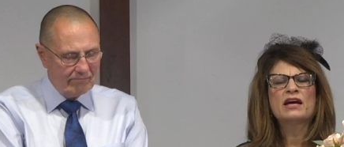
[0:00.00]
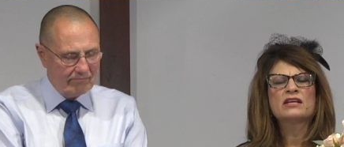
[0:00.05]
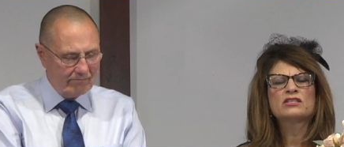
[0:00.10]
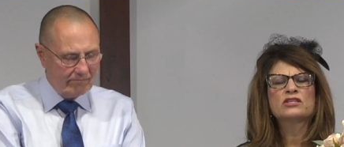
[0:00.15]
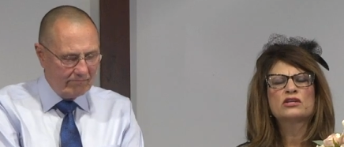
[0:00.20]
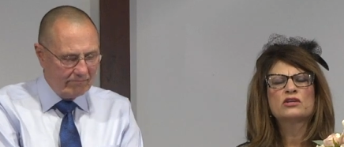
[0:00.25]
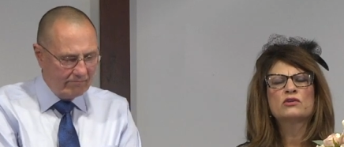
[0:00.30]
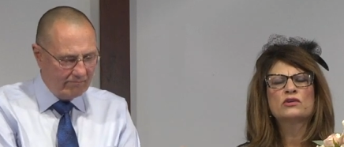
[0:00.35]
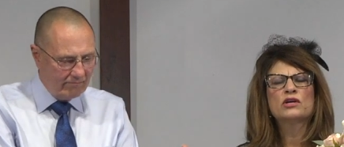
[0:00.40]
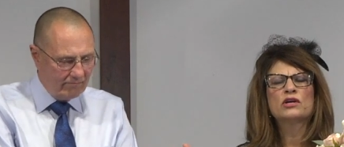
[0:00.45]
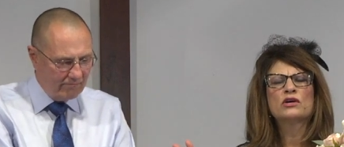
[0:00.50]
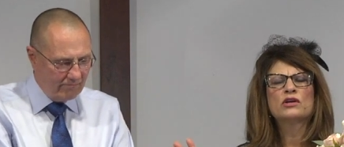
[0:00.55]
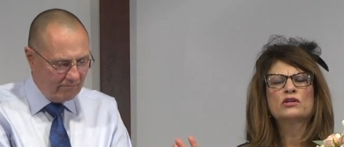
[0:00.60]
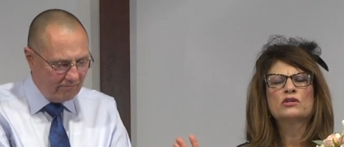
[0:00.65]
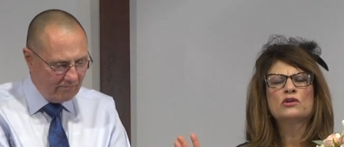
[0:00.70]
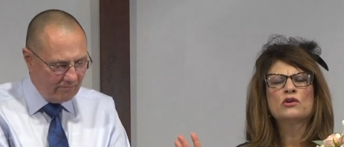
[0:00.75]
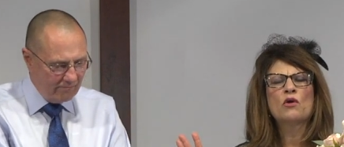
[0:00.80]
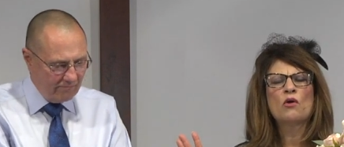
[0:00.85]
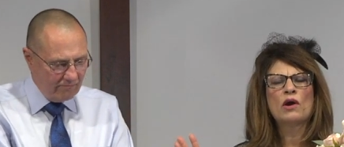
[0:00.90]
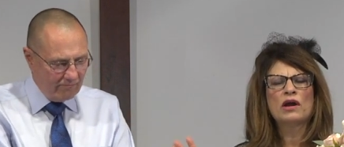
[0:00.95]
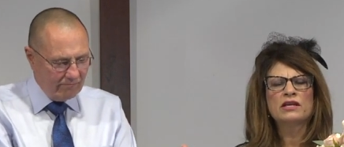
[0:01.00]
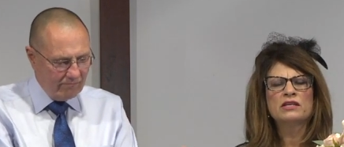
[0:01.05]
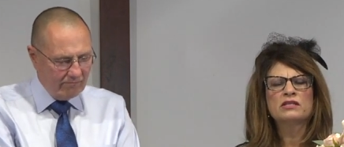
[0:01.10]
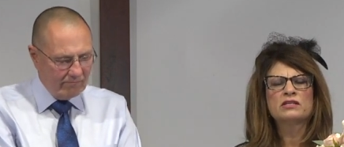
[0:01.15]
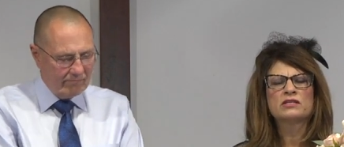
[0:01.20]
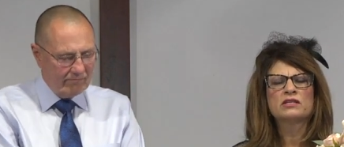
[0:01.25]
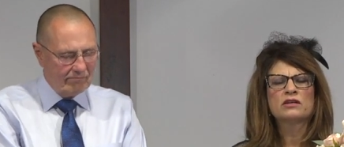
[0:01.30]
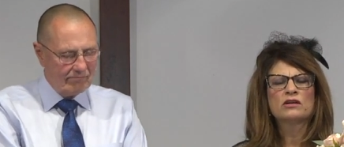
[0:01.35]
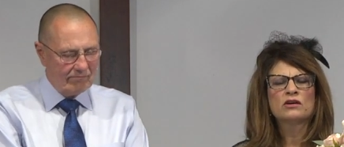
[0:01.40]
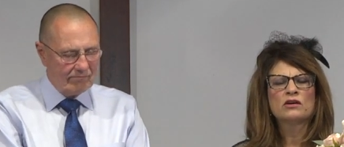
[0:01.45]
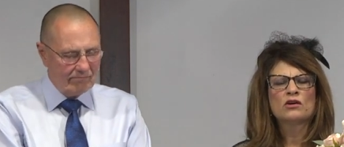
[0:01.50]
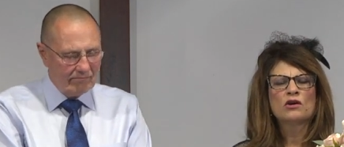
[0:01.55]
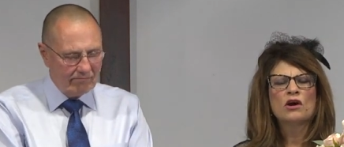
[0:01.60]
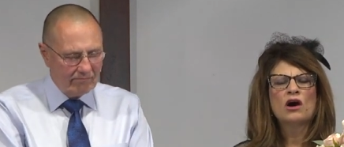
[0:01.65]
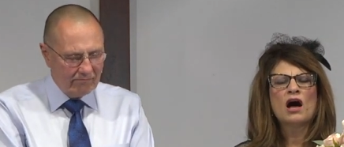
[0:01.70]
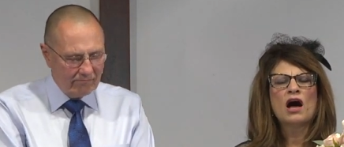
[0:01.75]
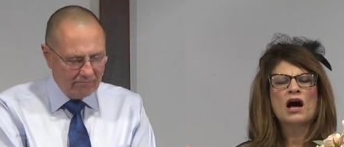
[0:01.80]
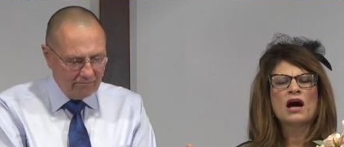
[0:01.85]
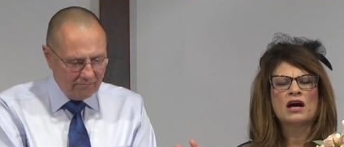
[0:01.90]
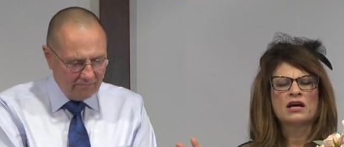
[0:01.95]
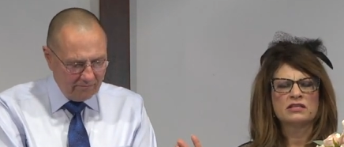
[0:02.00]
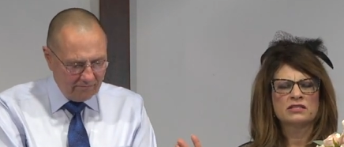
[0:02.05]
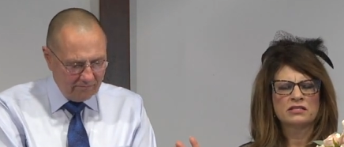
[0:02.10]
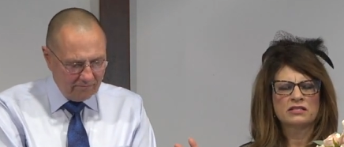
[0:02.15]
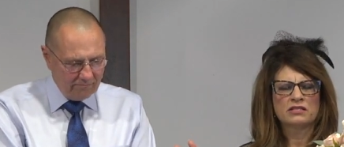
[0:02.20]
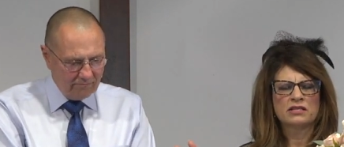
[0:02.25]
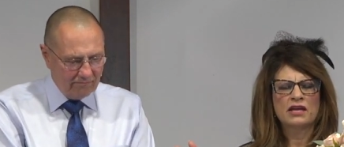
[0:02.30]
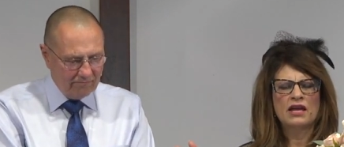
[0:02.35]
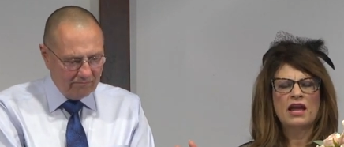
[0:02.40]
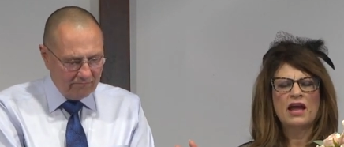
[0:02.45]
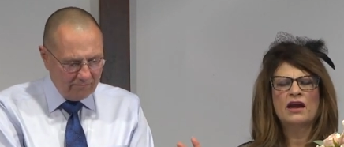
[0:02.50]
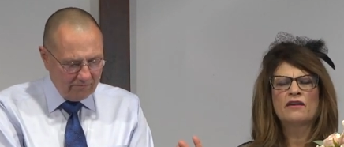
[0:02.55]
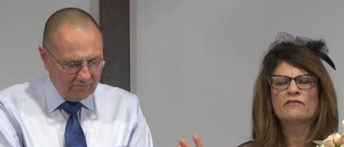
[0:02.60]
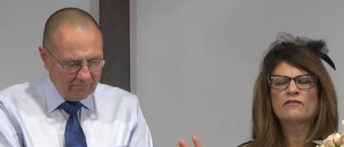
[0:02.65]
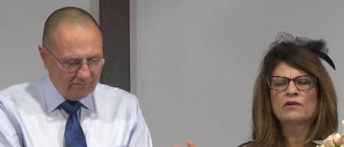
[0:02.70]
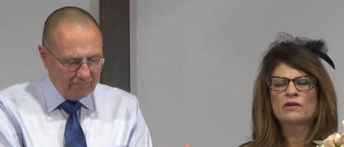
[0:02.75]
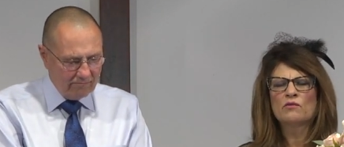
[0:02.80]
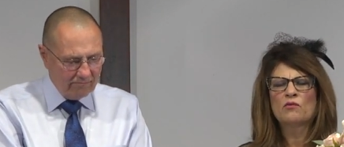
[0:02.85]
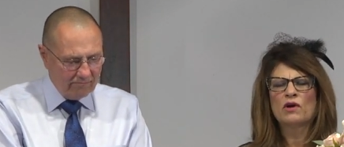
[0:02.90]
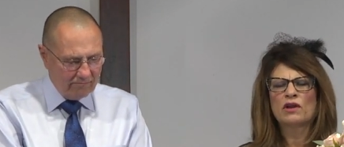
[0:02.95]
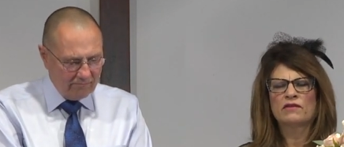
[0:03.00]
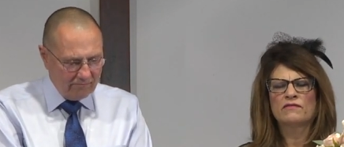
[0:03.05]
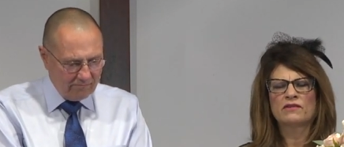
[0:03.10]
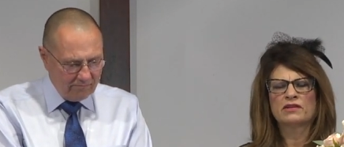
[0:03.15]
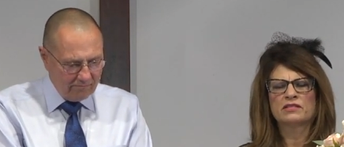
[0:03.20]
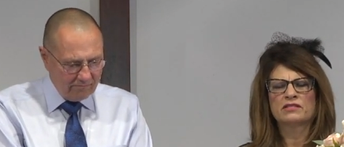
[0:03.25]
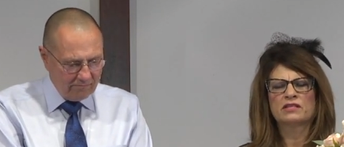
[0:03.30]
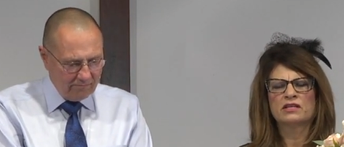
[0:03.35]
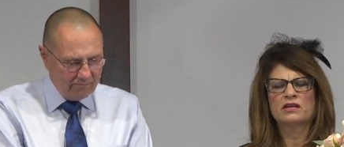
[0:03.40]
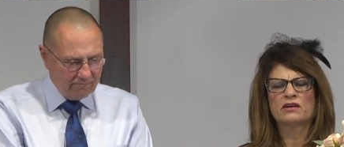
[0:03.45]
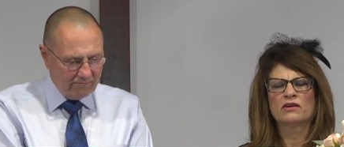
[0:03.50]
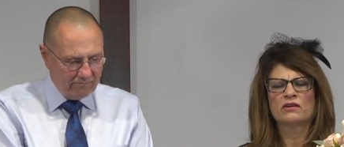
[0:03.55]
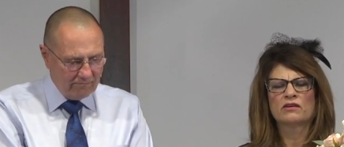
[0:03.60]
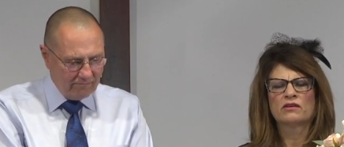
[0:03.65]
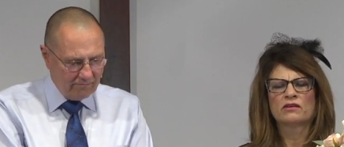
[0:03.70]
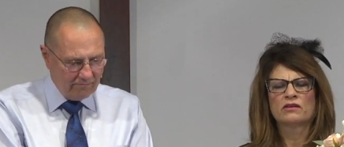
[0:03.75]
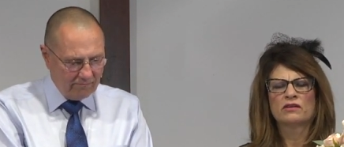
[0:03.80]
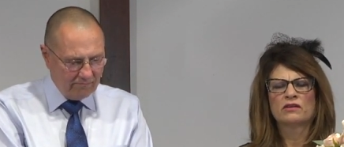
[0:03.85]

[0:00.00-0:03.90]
Speaker 1: ask you to anoint us, every one of us here.